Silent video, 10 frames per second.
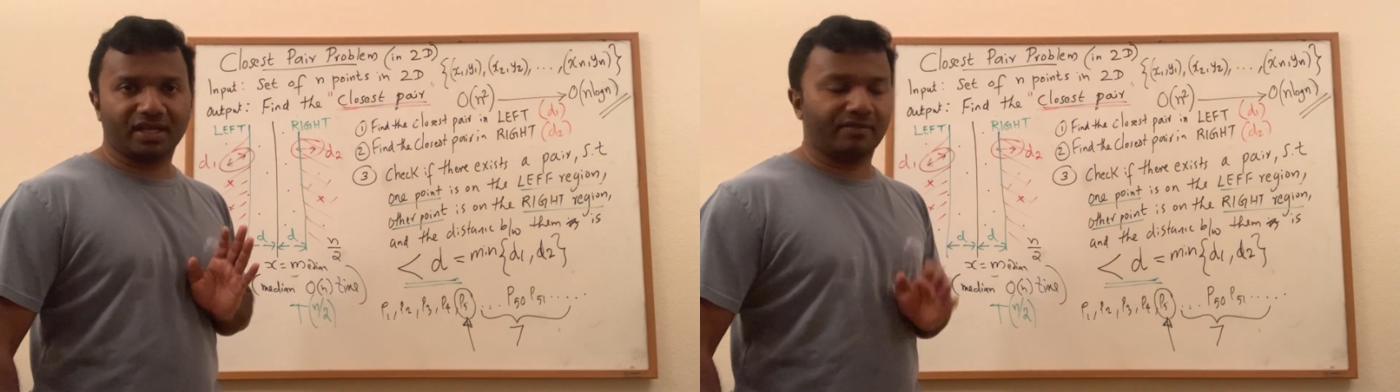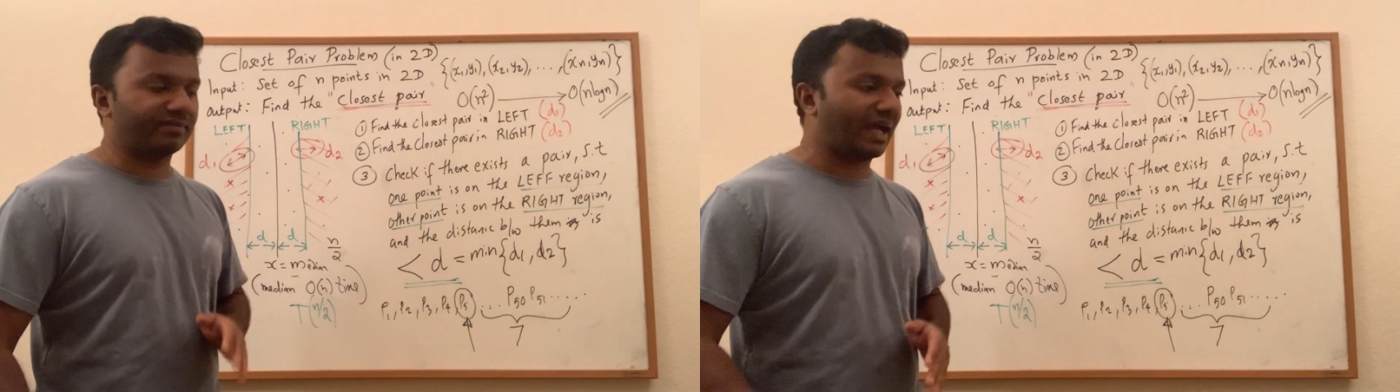
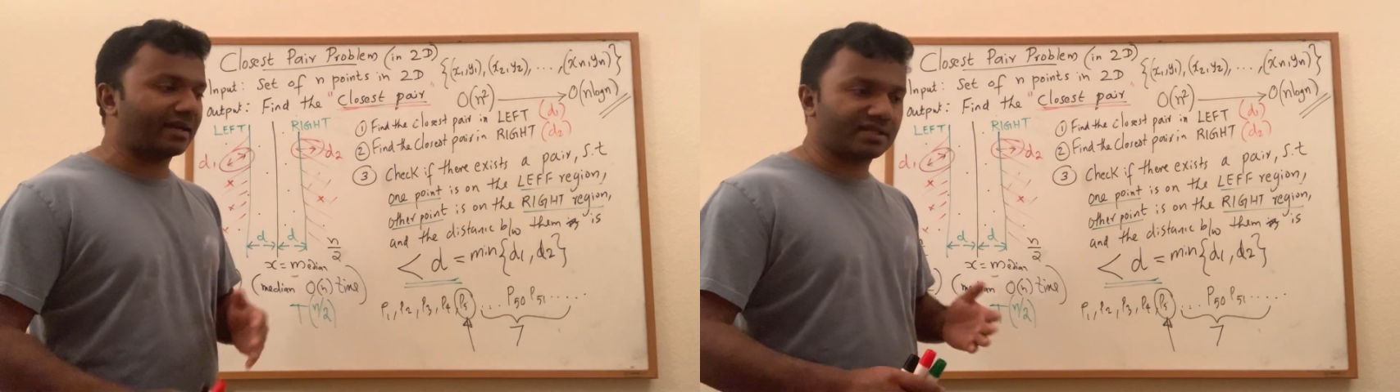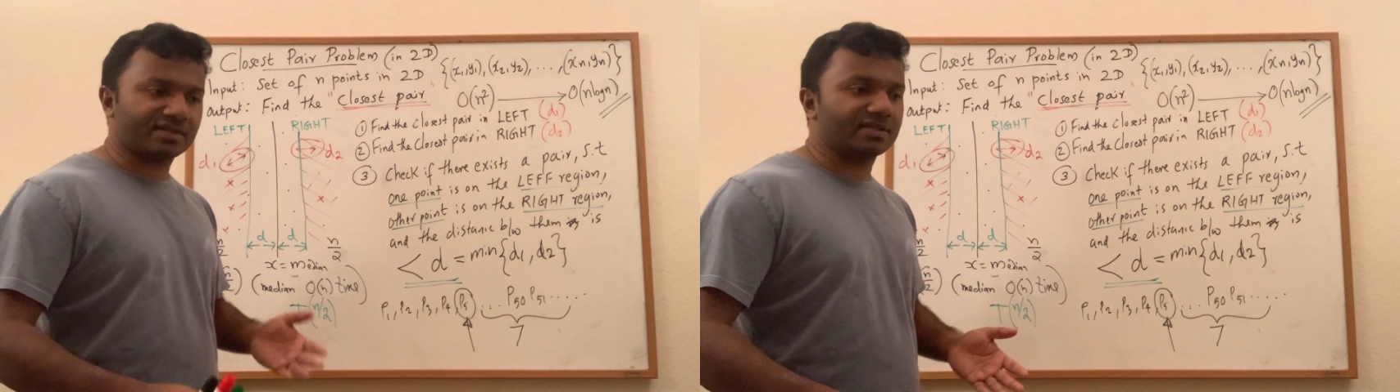If
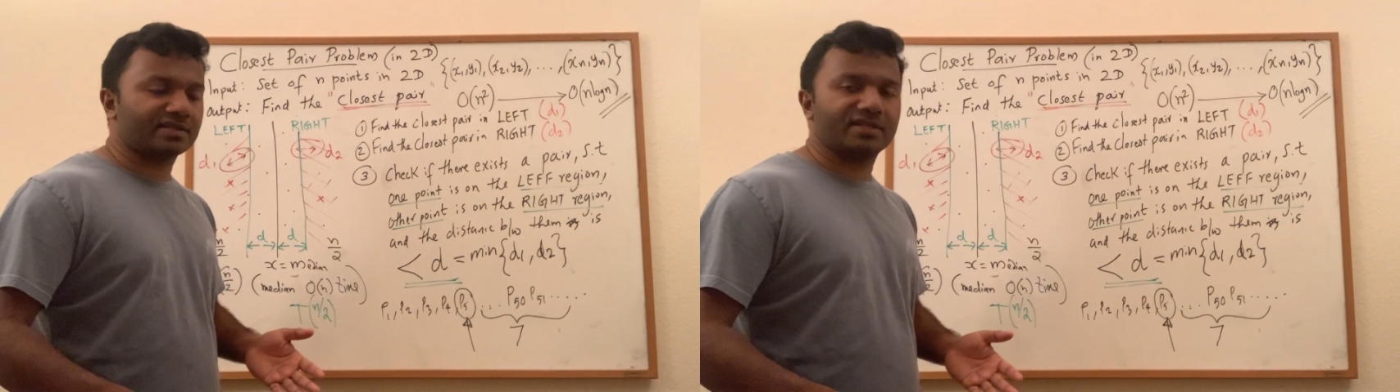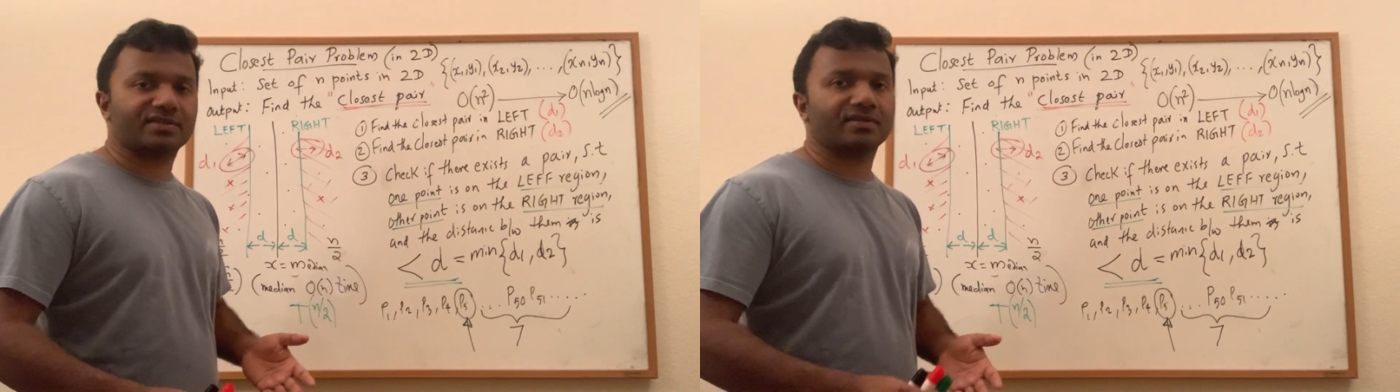that
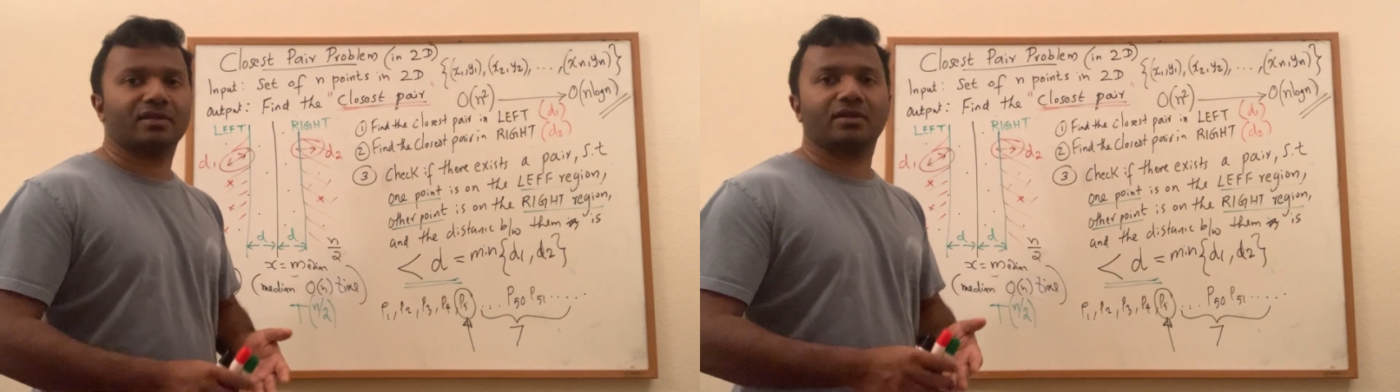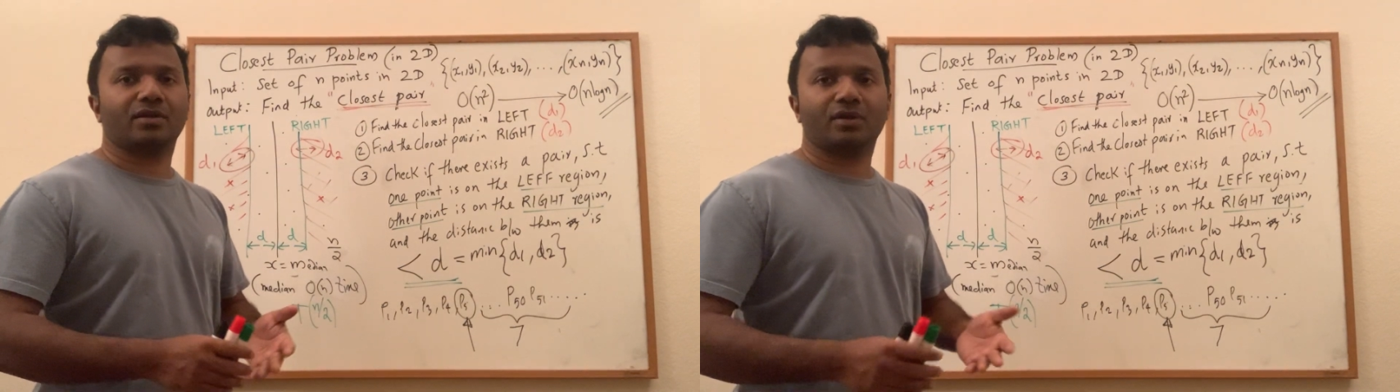distance is
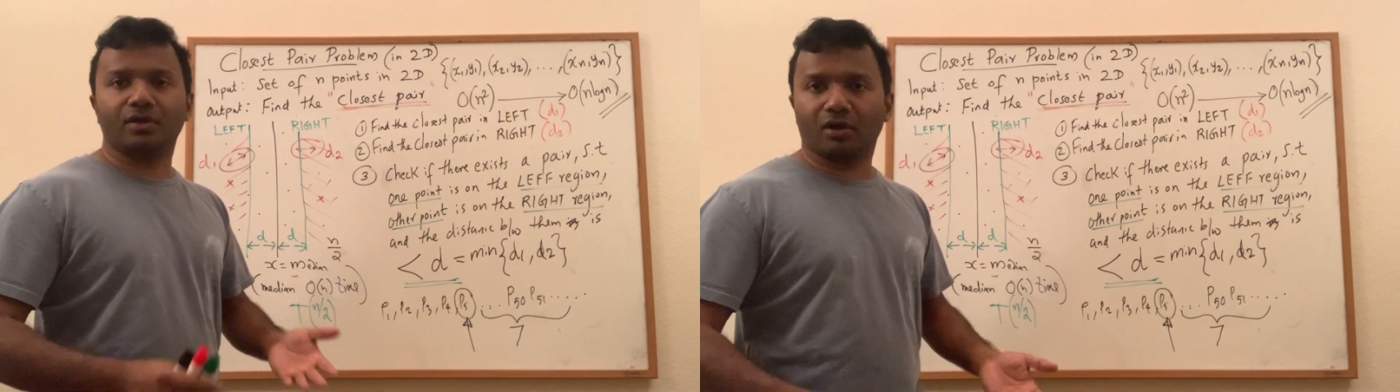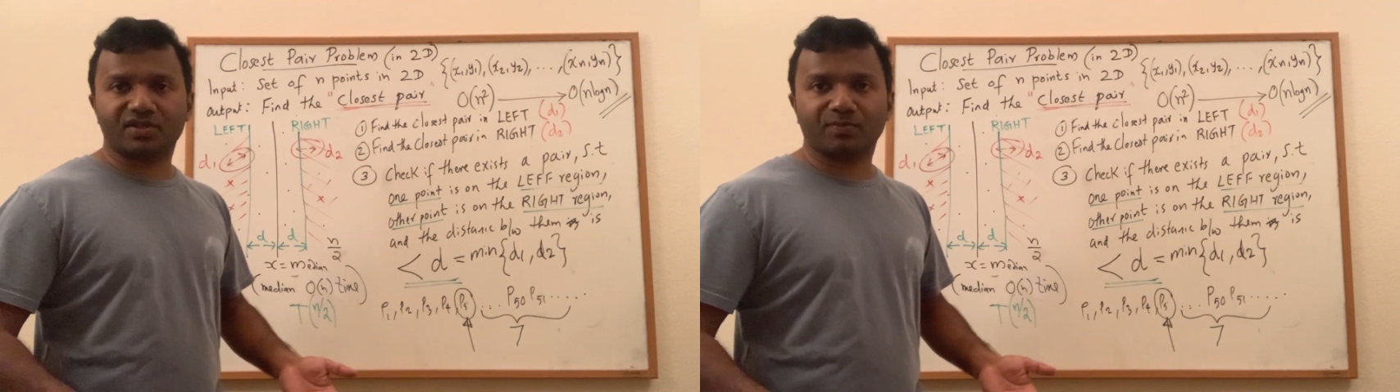
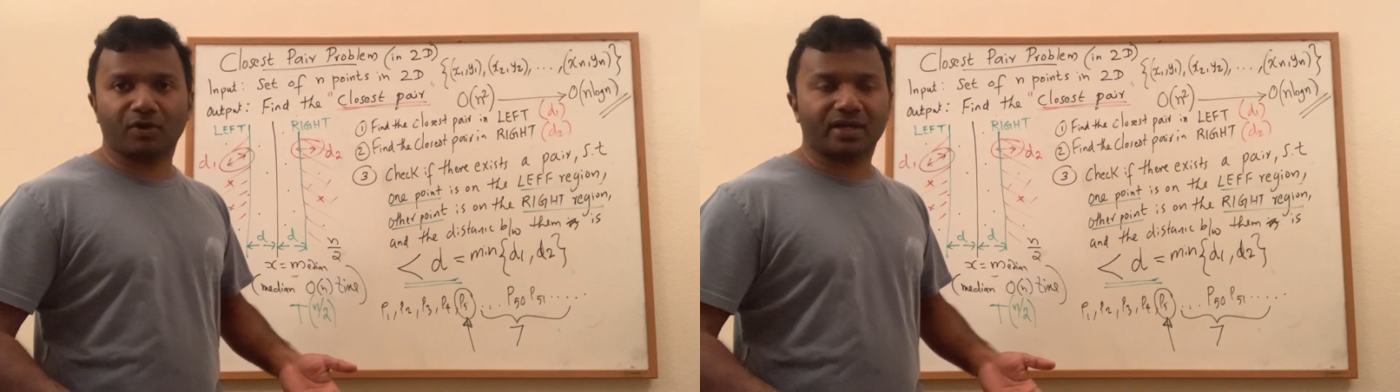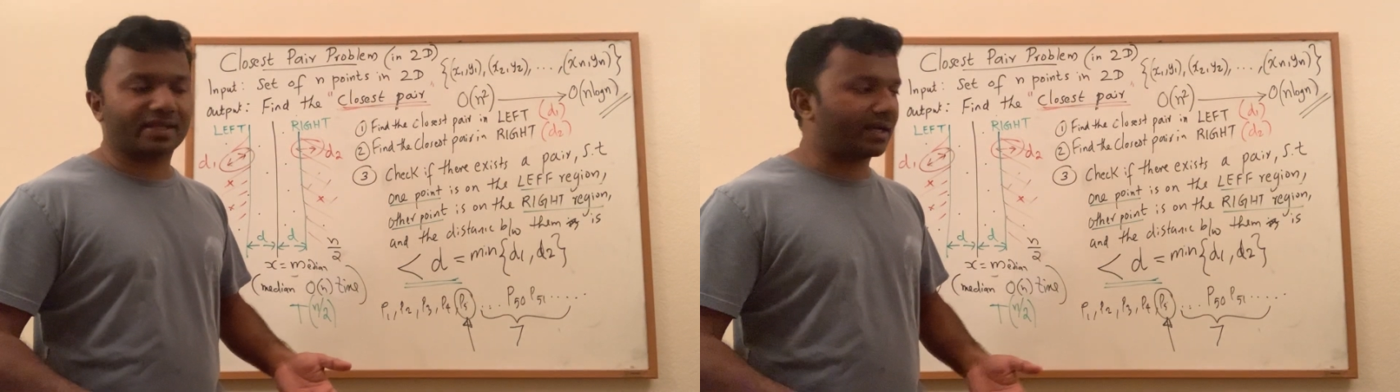not
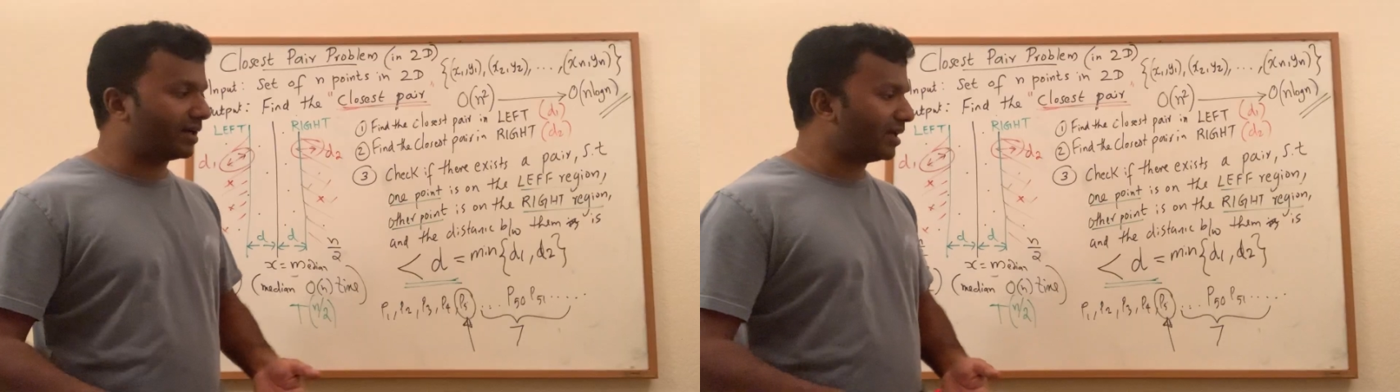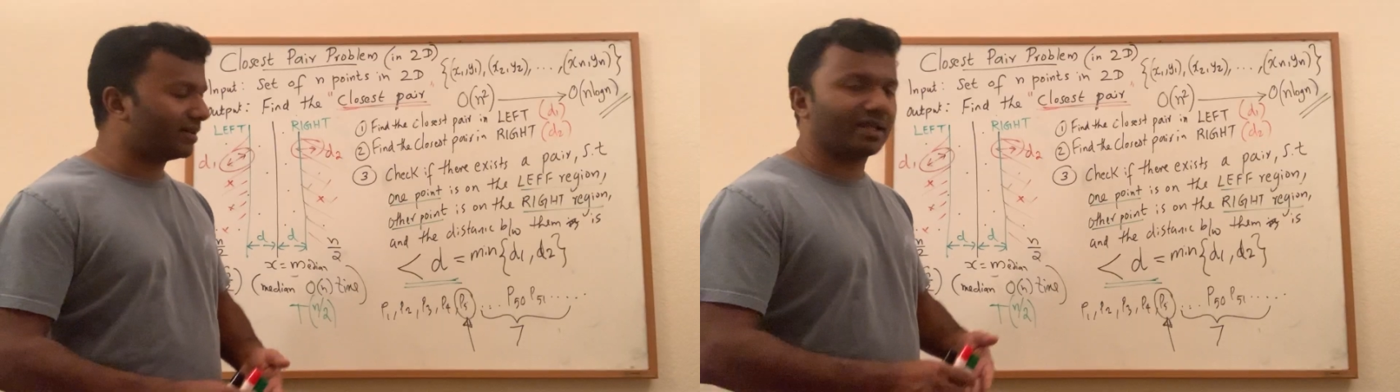smaller than d,